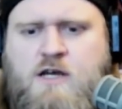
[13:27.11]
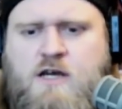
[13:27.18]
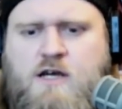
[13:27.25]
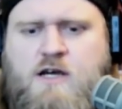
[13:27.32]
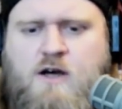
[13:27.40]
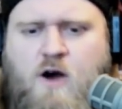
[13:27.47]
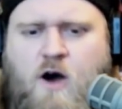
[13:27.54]

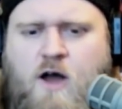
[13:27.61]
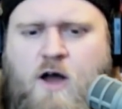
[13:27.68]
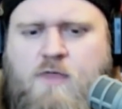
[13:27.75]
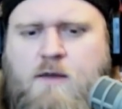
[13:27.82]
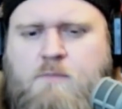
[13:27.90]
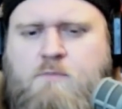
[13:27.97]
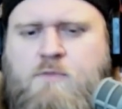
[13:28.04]
uh,
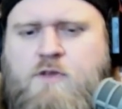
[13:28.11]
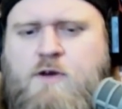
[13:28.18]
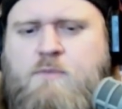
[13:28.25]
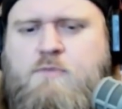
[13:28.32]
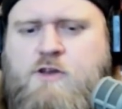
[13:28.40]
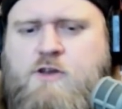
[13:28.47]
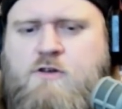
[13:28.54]
on the
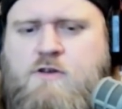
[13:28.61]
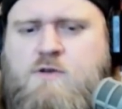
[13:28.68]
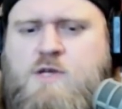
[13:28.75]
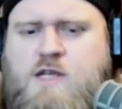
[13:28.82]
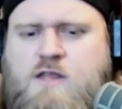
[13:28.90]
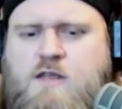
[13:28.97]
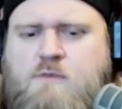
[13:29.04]
the you know
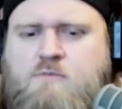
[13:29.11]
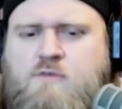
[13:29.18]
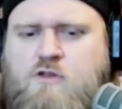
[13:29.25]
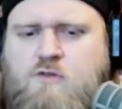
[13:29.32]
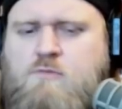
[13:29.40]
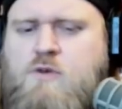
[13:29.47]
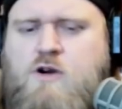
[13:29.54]
using the
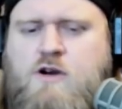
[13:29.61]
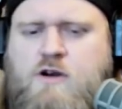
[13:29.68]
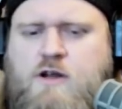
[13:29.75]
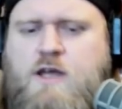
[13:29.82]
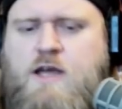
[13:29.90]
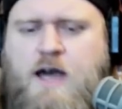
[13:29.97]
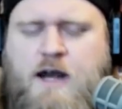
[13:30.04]

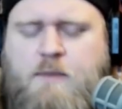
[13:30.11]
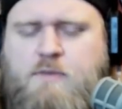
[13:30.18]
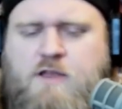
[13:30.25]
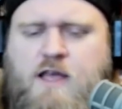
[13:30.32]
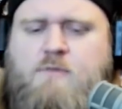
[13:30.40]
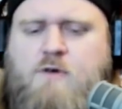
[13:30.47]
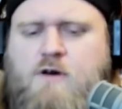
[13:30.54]
Bloomberg kind of
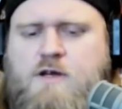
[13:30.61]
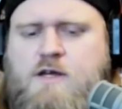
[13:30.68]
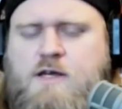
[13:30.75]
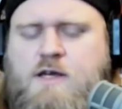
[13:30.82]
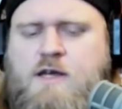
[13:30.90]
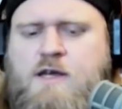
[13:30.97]
playbook